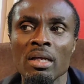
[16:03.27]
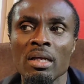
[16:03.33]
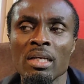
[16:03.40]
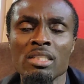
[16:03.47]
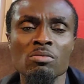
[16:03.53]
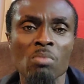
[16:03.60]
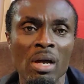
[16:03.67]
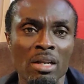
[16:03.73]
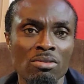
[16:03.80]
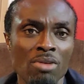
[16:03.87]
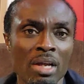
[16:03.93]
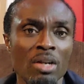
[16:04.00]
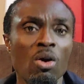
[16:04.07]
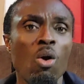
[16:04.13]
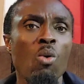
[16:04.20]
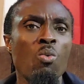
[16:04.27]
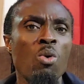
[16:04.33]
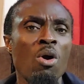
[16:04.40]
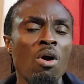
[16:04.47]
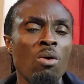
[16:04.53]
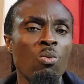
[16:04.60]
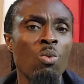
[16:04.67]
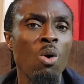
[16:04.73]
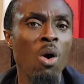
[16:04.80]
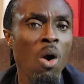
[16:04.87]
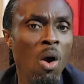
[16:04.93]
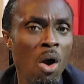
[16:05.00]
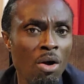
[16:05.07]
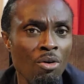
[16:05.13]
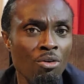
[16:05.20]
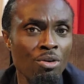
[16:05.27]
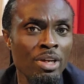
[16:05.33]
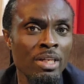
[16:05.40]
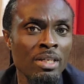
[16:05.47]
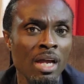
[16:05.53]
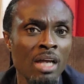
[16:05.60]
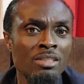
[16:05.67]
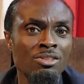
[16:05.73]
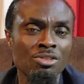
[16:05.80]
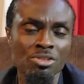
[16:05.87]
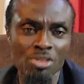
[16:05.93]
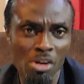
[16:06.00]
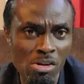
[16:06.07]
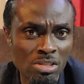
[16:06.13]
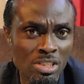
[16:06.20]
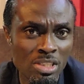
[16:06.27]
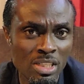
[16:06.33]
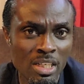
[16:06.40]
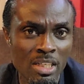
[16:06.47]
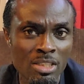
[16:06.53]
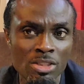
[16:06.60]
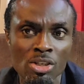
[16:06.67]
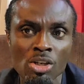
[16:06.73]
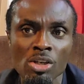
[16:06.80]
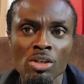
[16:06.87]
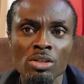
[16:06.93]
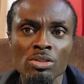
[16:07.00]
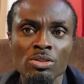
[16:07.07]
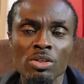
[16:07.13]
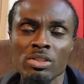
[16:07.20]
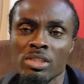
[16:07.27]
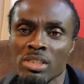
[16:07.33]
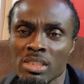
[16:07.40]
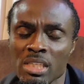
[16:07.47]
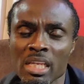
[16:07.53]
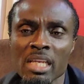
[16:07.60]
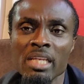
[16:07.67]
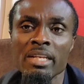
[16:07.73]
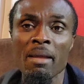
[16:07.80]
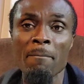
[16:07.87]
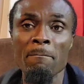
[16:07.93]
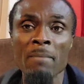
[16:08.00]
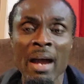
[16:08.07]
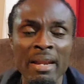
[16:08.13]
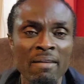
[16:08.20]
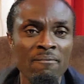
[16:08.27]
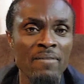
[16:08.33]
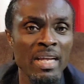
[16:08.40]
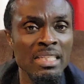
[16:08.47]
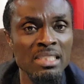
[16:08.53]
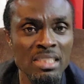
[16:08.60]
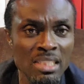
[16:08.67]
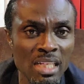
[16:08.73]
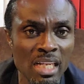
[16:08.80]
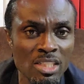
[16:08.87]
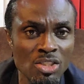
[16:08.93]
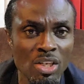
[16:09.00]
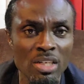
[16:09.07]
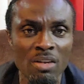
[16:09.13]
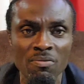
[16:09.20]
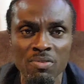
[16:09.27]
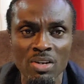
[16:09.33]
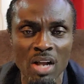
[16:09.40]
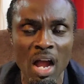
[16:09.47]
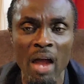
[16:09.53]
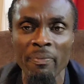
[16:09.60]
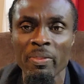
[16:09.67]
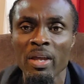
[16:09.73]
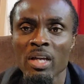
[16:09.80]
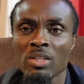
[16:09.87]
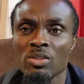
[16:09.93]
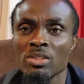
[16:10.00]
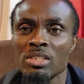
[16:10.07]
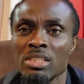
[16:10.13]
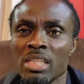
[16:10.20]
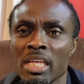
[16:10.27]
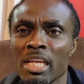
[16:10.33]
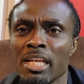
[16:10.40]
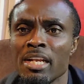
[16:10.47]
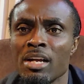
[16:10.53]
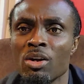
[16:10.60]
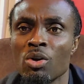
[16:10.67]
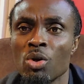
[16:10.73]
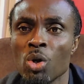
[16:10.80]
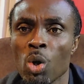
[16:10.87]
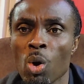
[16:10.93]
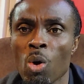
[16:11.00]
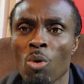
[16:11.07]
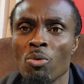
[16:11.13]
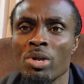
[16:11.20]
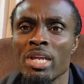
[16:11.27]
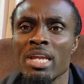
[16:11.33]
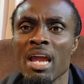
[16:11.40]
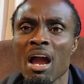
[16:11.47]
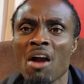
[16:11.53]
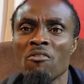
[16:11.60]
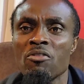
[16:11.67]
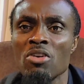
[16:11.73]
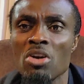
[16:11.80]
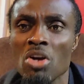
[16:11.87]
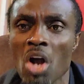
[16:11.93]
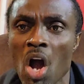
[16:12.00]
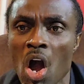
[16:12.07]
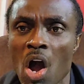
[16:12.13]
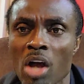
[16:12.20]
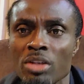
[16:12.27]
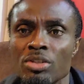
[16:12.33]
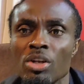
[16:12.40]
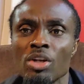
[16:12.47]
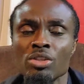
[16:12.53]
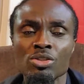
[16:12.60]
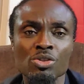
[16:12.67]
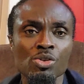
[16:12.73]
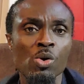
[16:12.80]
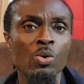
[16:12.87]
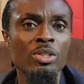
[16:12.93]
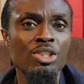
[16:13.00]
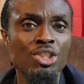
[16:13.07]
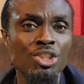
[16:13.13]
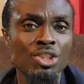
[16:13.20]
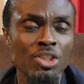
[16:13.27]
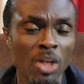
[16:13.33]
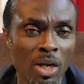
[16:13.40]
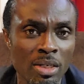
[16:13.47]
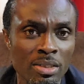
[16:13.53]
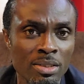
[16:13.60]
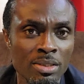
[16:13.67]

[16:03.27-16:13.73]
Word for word: his mother rather, were, were hungering and thirsting to see the manifestation of God, to see the glory of God through his son.